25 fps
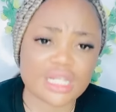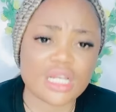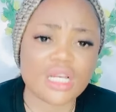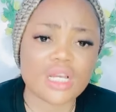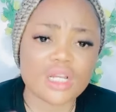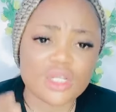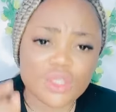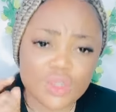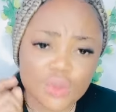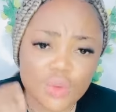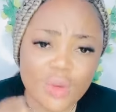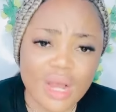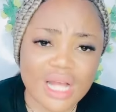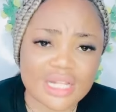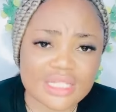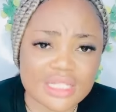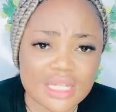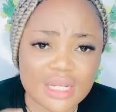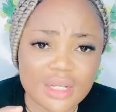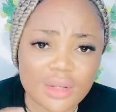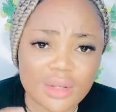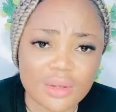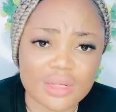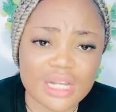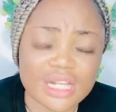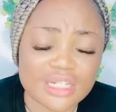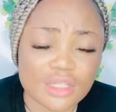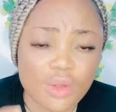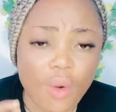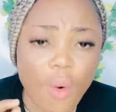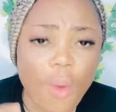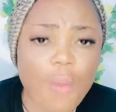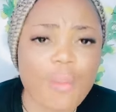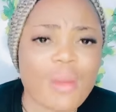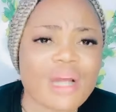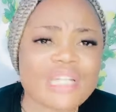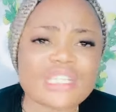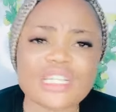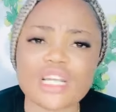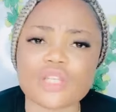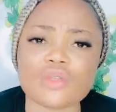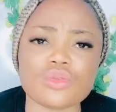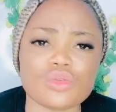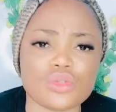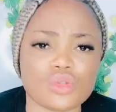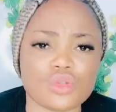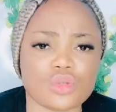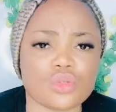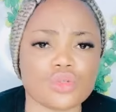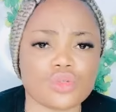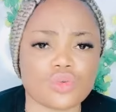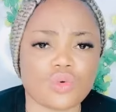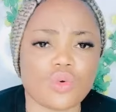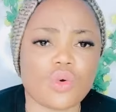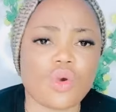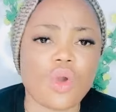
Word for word: do as the Lord has commanded you to do.